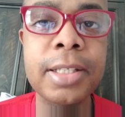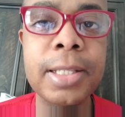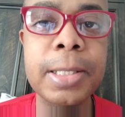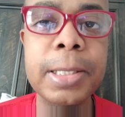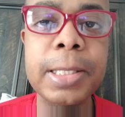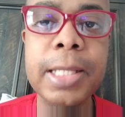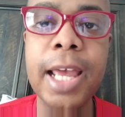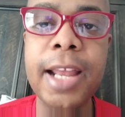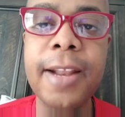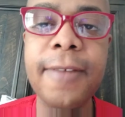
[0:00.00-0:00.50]
good
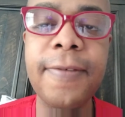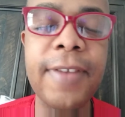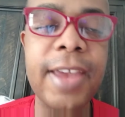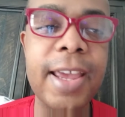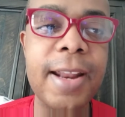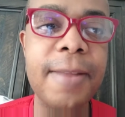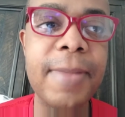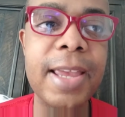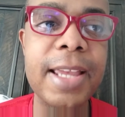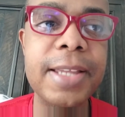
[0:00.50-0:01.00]
side of
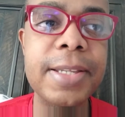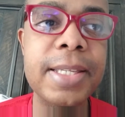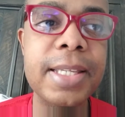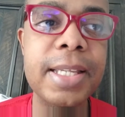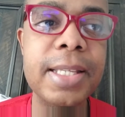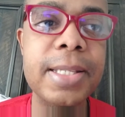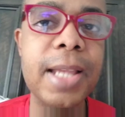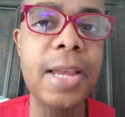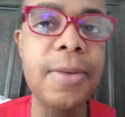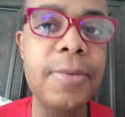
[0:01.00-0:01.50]
anime
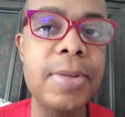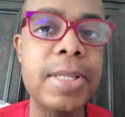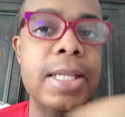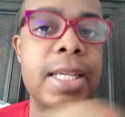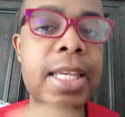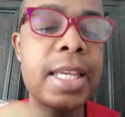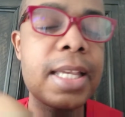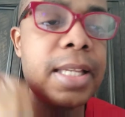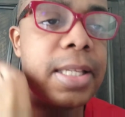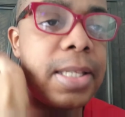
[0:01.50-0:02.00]
since I was a
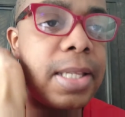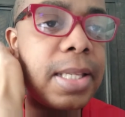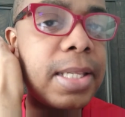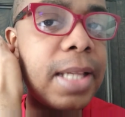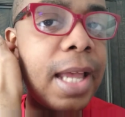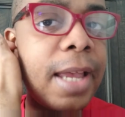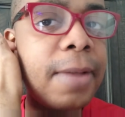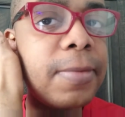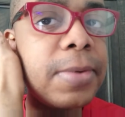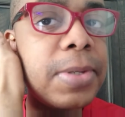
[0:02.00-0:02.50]

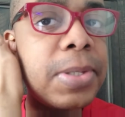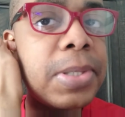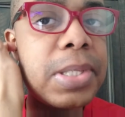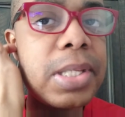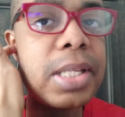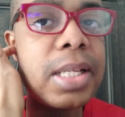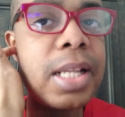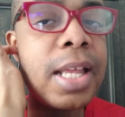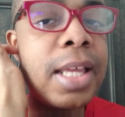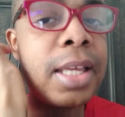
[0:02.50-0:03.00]
since I
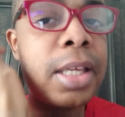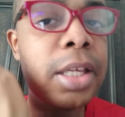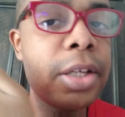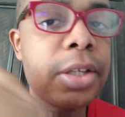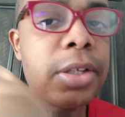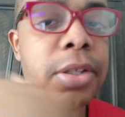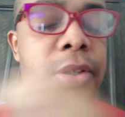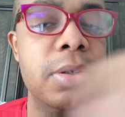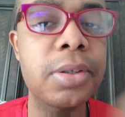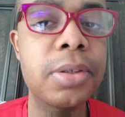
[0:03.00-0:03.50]
was like,
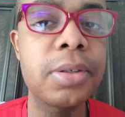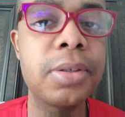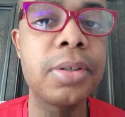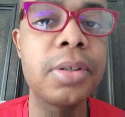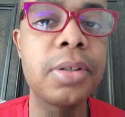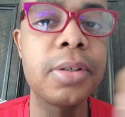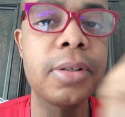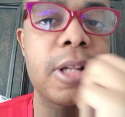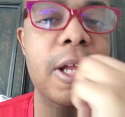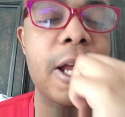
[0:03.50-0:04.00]

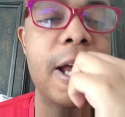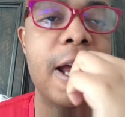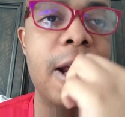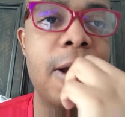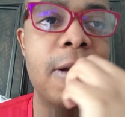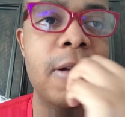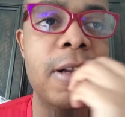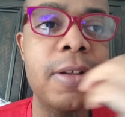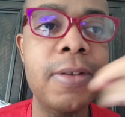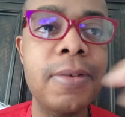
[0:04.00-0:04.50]
I
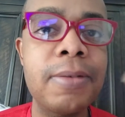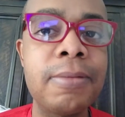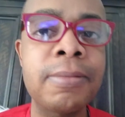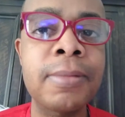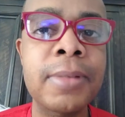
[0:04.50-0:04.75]
don't know,